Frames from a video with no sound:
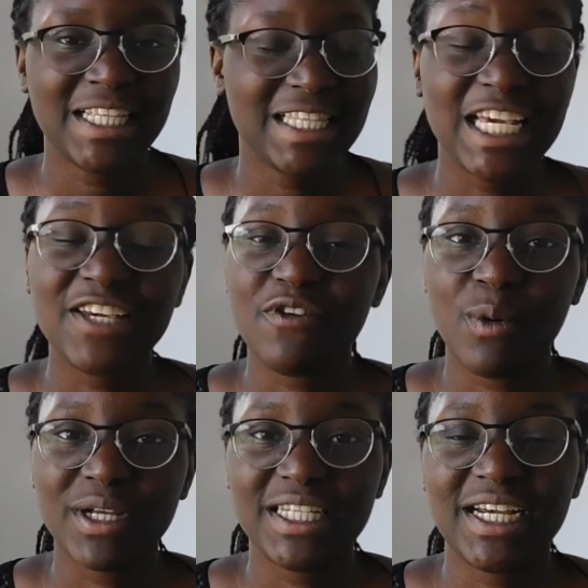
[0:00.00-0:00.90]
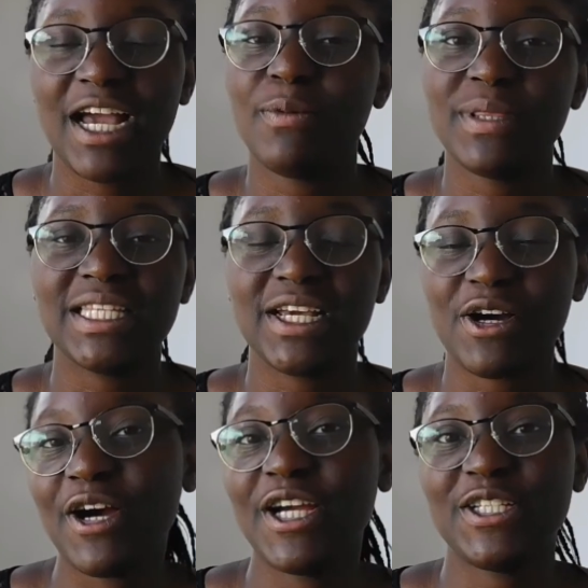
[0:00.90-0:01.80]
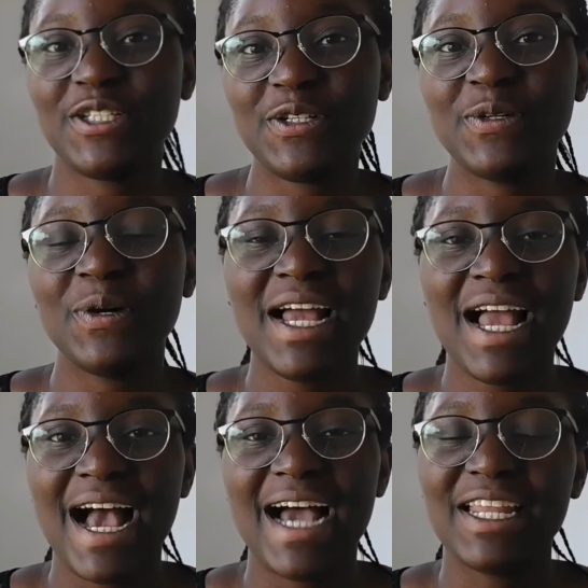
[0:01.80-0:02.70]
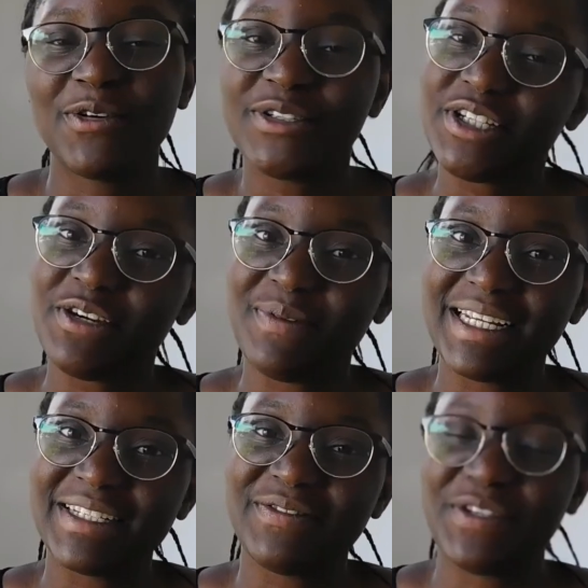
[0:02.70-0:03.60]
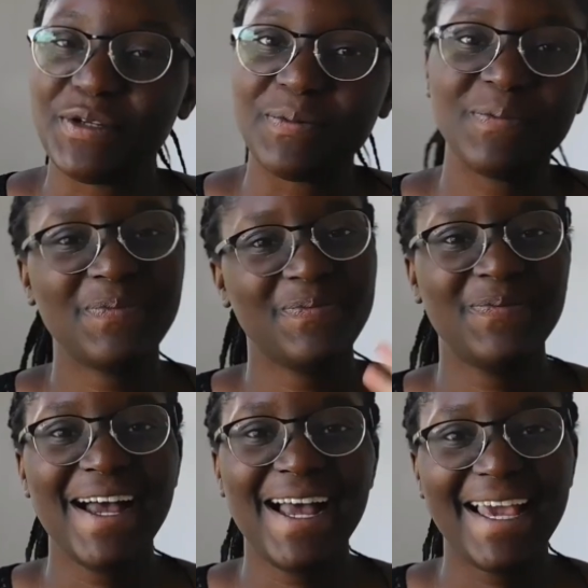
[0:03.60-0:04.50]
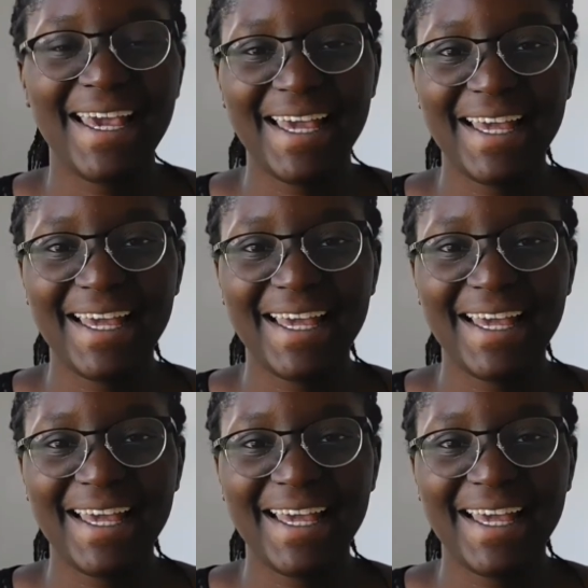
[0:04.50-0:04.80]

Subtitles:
Thank you for watching. I hope this encouraged you, and I'll see you in my next video. Bye!